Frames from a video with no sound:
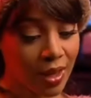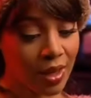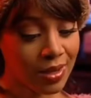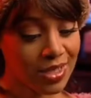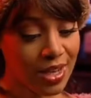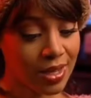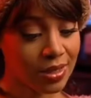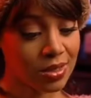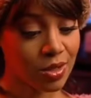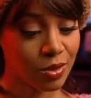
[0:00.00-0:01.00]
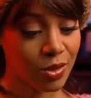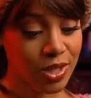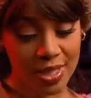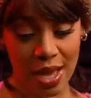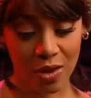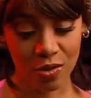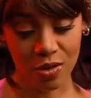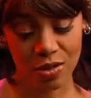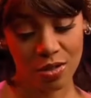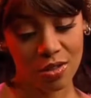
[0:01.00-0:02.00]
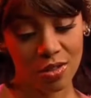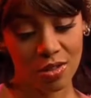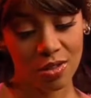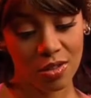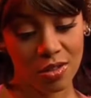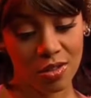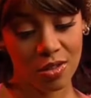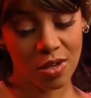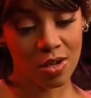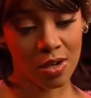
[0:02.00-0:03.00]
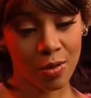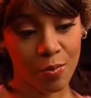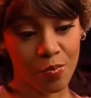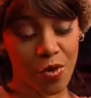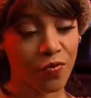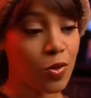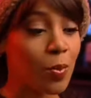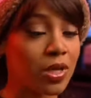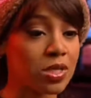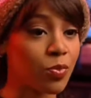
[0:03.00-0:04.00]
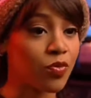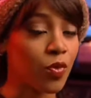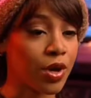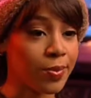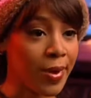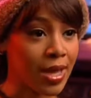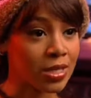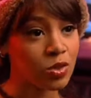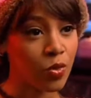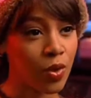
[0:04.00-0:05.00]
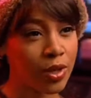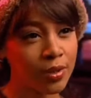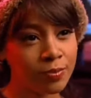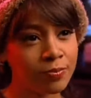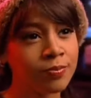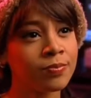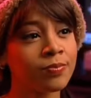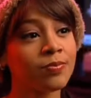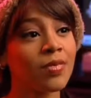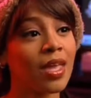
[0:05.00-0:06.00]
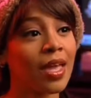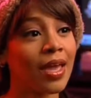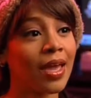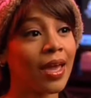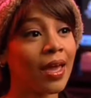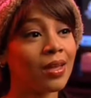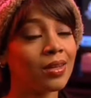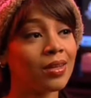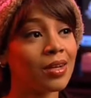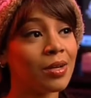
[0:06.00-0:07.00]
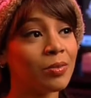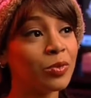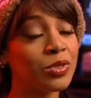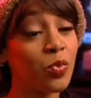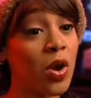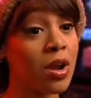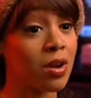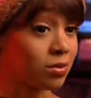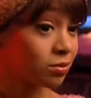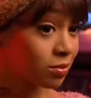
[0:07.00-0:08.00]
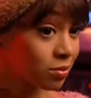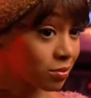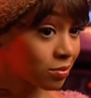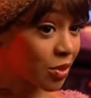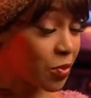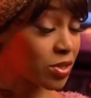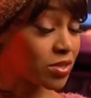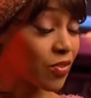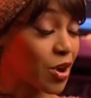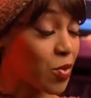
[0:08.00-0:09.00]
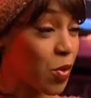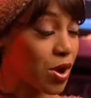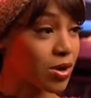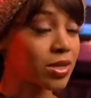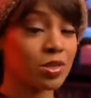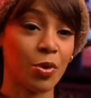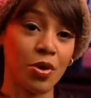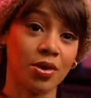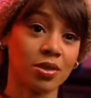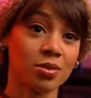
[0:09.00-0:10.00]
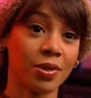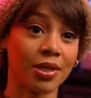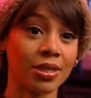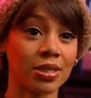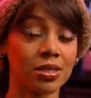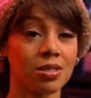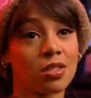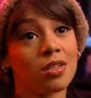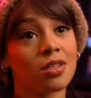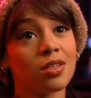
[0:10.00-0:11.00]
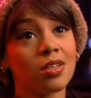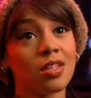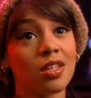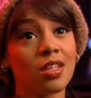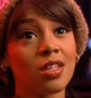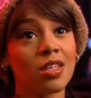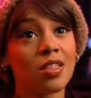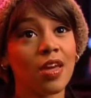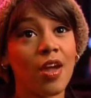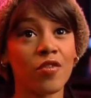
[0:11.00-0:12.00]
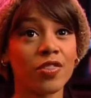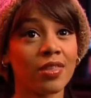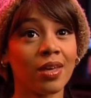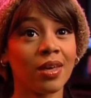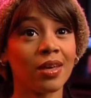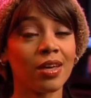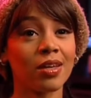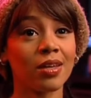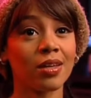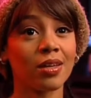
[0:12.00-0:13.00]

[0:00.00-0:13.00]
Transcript: I got a chance to go to his house a few months before he passed on, and it was weird. It was a very weird experience because everything